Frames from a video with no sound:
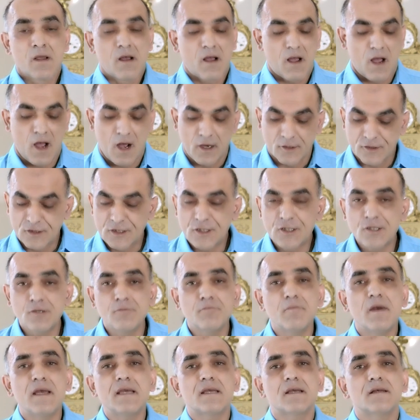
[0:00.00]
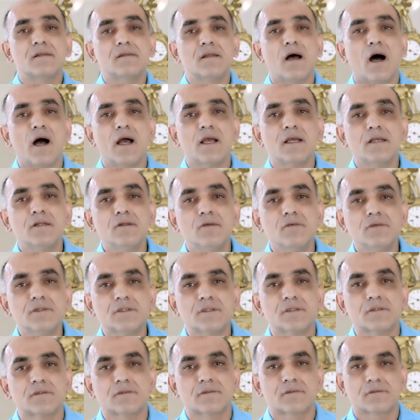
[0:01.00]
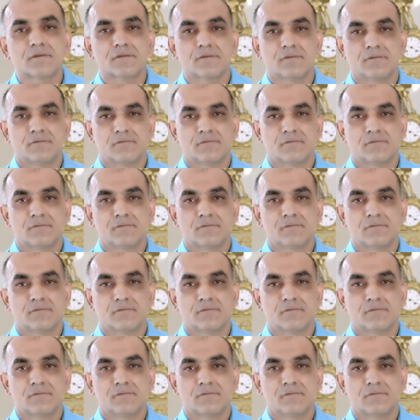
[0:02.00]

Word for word: How do you make a diagnosis